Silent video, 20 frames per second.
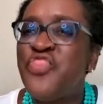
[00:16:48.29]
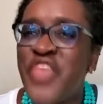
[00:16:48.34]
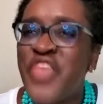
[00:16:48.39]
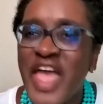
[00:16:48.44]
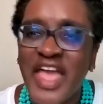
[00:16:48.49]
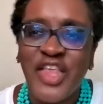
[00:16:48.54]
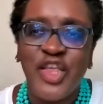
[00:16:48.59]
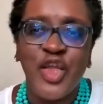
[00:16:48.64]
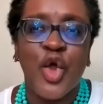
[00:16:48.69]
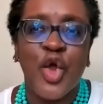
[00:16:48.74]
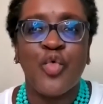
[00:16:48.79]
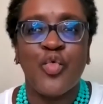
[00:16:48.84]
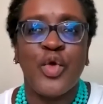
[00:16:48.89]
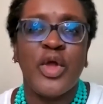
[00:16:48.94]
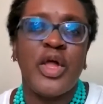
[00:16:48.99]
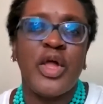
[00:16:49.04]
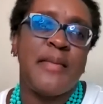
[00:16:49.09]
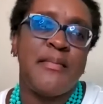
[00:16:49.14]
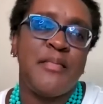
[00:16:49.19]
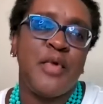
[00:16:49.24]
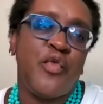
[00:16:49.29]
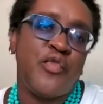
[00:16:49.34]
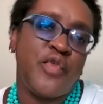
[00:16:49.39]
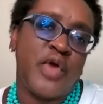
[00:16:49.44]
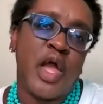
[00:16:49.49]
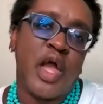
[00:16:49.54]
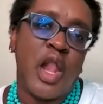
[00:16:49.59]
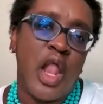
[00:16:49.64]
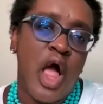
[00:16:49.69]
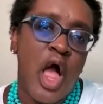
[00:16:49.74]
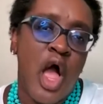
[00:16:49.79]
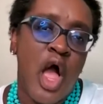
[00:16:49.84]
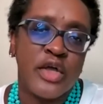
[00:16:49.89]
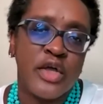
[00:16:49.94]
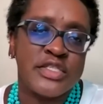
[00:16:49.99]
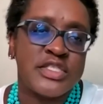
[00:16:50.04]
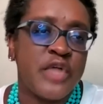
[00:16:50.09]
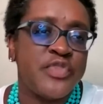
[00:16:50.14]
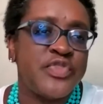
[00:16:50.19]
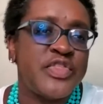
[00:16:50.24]
then you're really moving
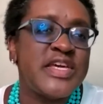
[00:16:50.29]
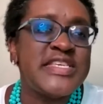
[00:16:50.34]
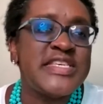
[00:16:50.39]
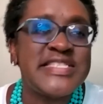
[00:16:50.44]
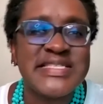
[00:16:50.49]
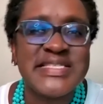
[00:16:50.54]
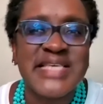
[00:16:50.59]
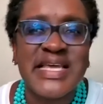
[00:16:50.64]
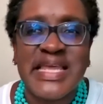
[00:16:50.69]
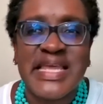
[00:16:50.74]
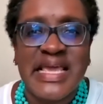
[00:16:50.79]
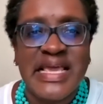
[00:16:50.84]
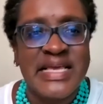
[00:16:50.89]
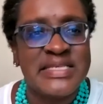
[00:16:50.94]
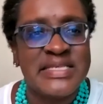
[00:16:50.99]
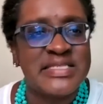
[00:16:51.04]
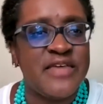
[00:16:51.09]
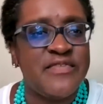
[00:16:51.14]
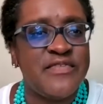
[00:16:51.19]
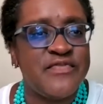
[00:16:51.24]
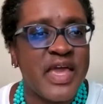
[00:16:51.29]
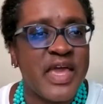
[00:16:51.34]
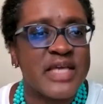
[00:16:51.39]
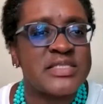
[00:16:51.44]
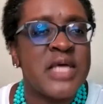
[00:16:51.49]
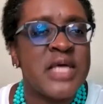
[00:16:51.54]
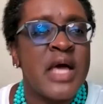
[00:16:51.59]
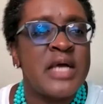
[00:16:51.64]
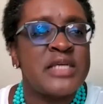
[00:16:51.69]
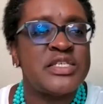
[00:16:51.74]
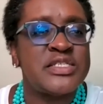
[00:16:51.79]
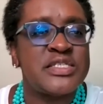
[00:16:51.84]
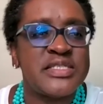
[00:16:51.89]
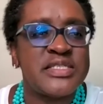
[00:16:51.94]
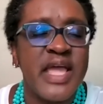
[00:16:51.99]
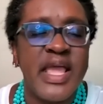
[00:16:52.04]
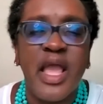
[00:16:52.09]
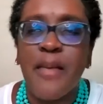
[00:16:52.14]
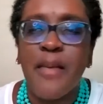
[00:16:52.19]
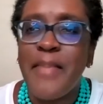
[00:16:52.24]
along so this is an easy fix
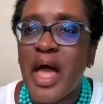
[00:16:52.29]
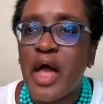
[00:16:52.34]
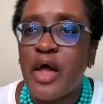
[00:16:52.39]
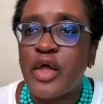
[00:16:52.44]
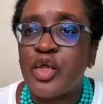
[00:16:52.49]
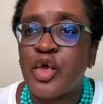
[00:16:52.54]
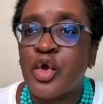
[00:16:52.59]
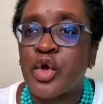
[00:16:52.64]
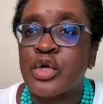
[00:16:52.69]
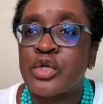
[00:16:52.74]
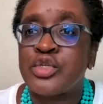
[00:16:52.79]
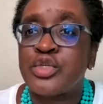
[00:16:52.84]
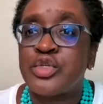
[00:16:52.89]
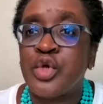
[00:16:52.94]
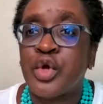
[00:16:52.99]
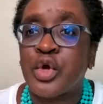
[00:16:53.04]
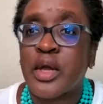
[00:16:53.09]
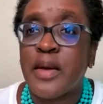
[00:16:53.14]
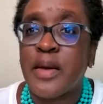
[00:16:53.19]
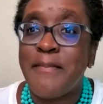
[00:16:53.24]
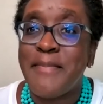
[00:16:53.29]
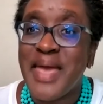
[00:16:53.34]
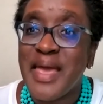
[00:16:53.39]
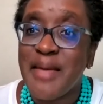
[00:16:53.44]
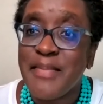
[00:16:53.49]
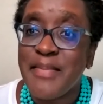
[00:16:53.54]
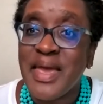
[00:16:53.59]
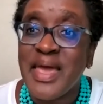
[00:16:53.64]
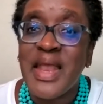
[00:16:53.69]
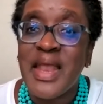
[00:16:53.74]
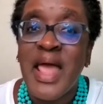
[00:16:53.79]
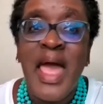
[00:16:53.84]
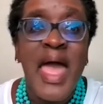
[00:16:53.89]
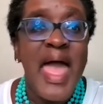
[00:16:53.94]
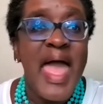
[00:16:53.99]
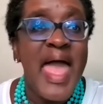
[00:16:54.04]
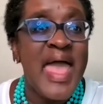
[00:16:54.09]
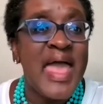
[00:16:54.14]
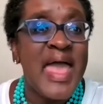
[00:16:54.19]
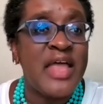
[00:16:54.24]
just think about your your commitment
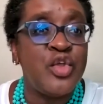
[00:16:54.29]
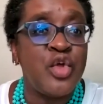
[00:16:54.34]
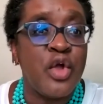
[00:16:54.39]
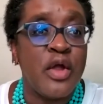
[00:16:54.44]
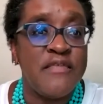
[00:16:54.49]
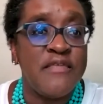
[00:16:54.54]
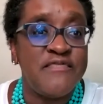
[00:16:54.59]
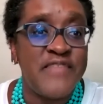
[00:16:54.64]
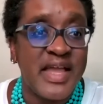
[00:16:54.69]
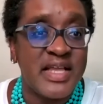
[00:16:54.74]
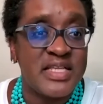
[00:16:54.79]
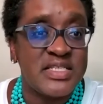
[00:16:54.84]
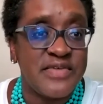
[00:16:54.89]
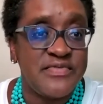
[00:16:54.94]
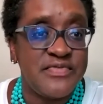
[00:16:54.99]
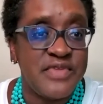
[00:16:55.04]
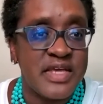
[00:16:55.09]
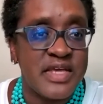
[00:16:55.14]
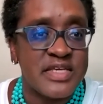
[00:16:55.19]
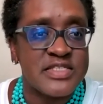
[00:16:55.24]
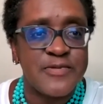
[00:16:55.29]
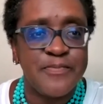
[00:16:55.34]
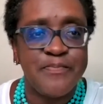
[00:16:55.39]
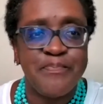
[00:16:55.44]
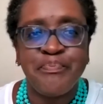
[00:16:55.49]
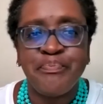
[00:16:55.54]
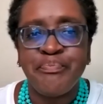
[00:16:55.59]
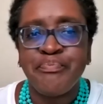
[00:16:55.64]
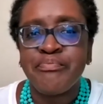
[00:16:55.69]
and your effectiveness